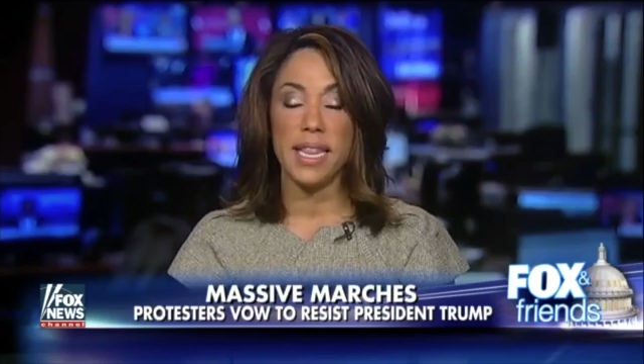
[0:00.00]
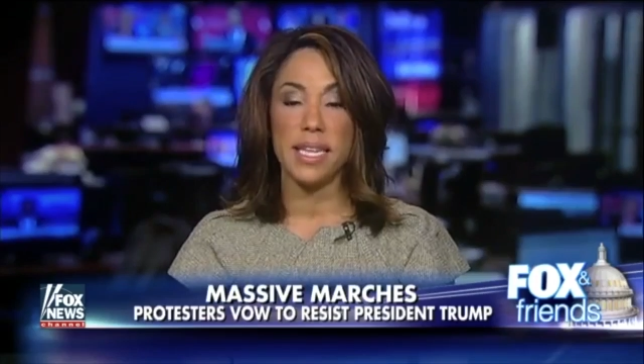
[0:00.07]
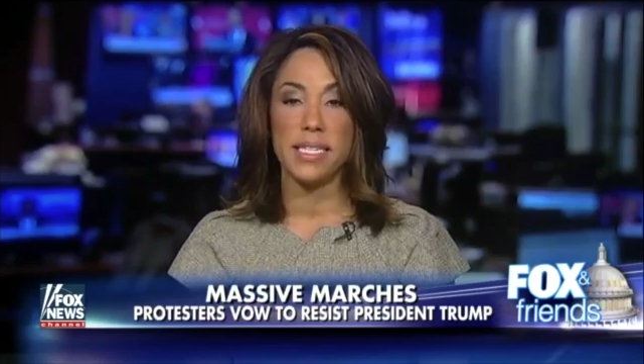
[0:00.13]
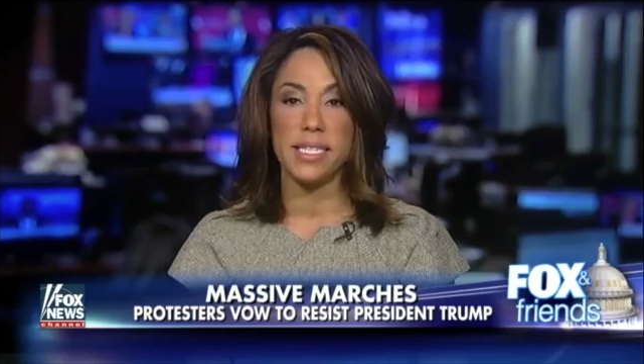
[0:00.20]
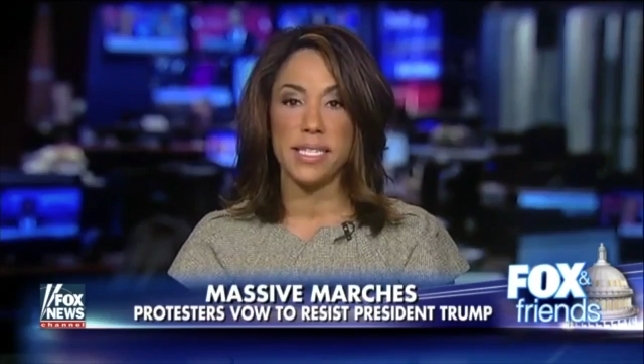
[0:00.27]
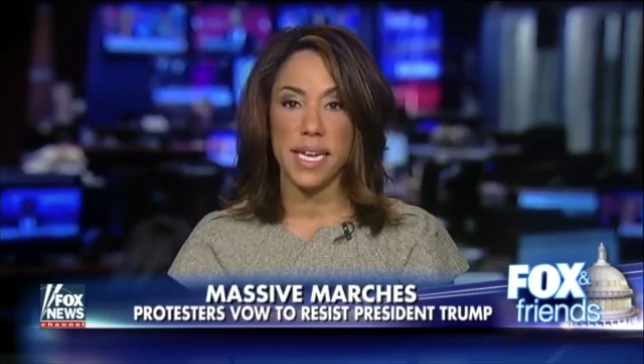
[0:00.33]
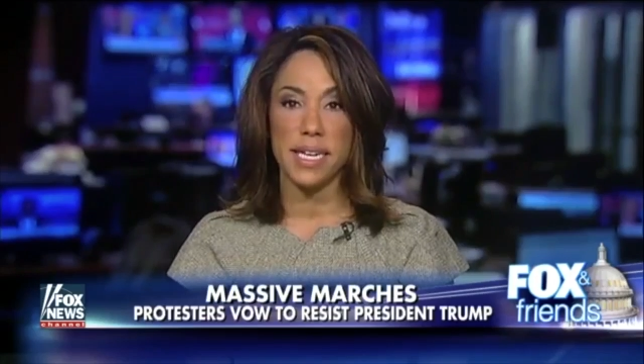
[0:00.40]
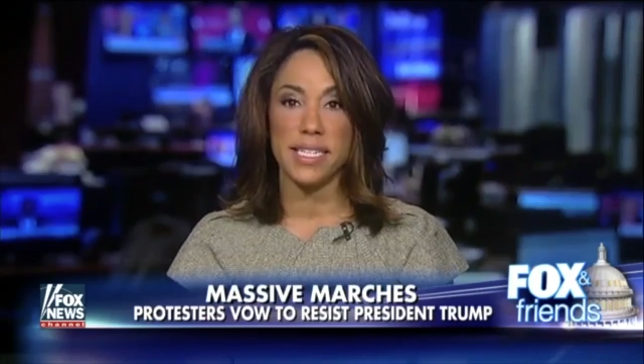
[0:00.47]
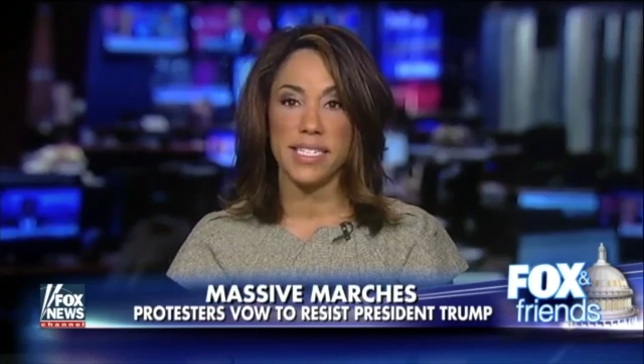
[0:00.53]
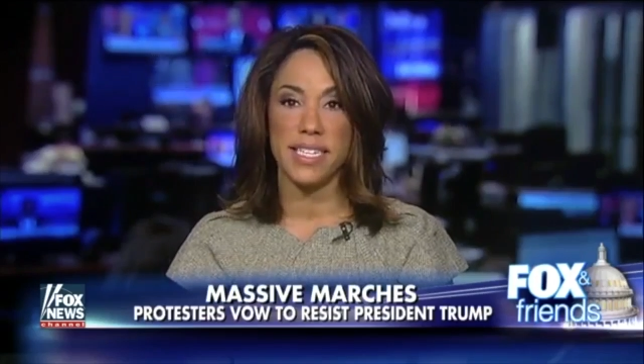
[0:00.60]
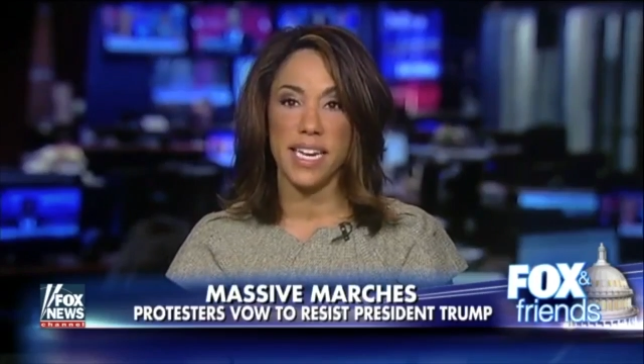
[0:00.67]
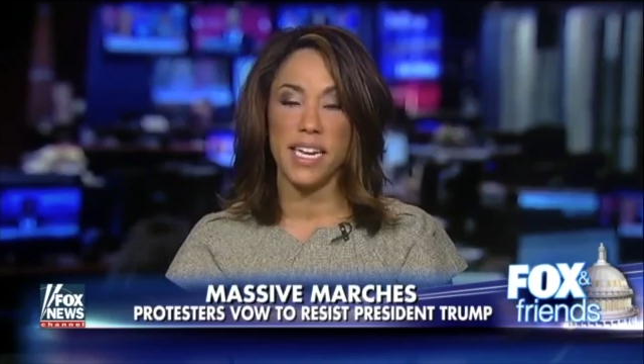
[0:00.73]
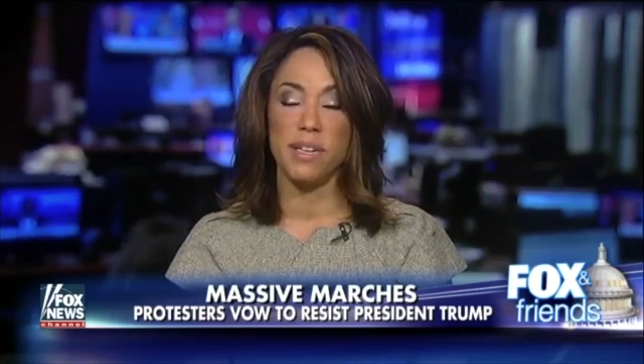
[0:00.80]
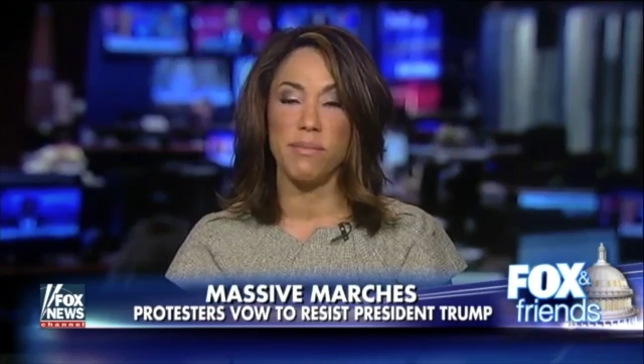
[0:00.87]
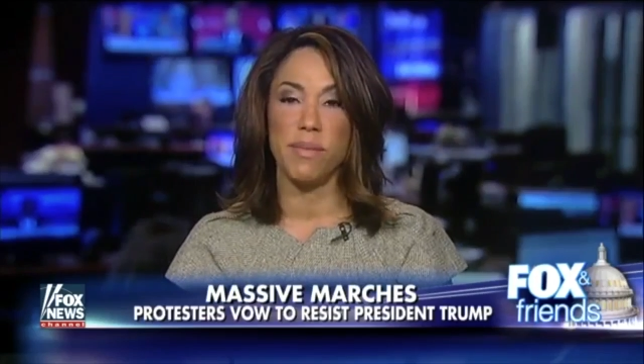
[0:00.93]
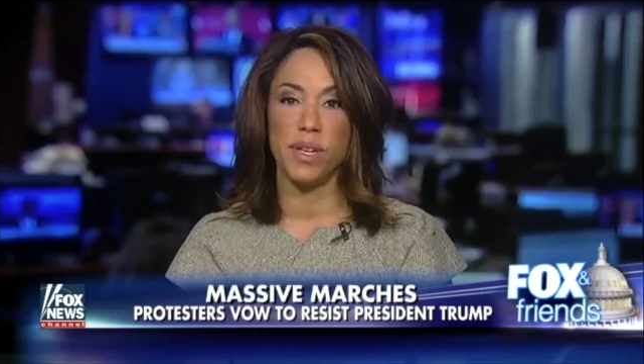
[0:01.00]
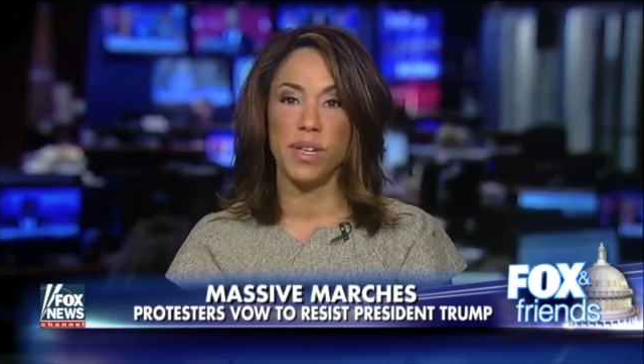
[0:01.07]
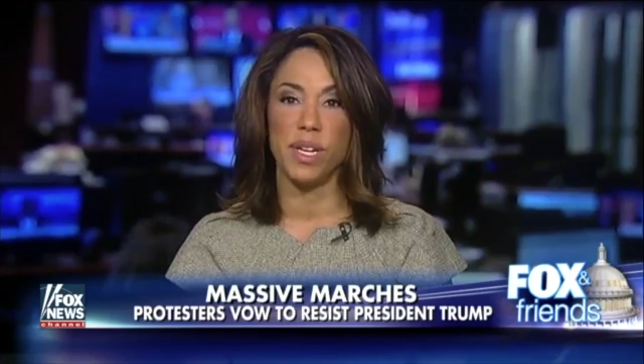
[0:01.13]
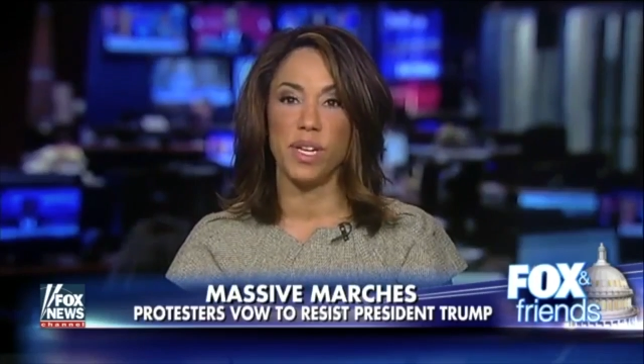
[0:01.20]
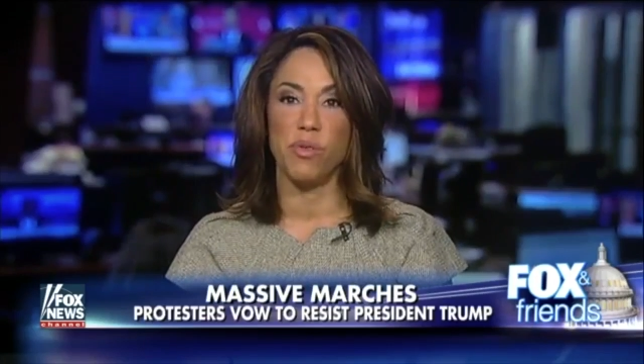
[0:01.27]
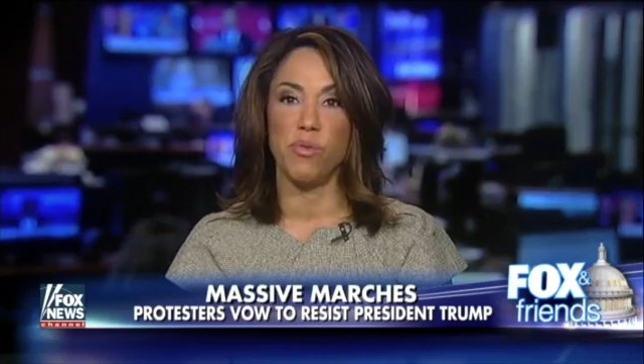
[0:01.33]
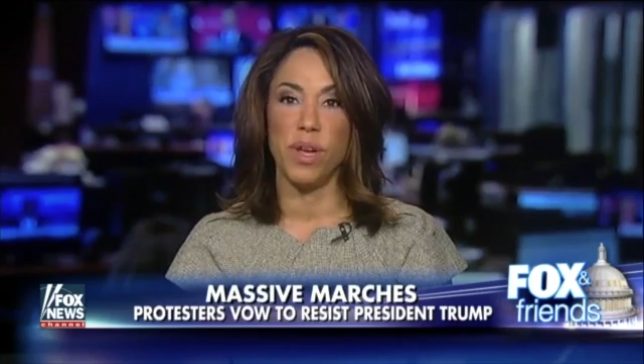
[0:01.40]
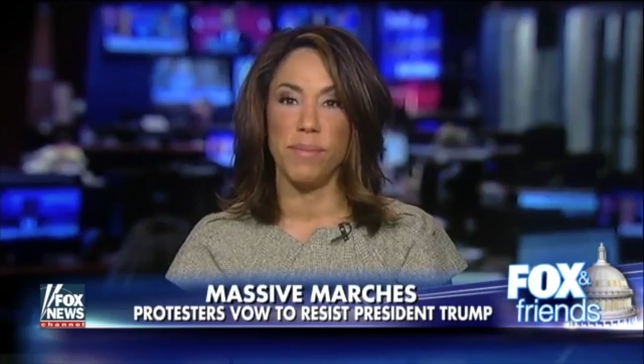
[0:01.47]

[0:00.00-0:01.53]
And the 16 million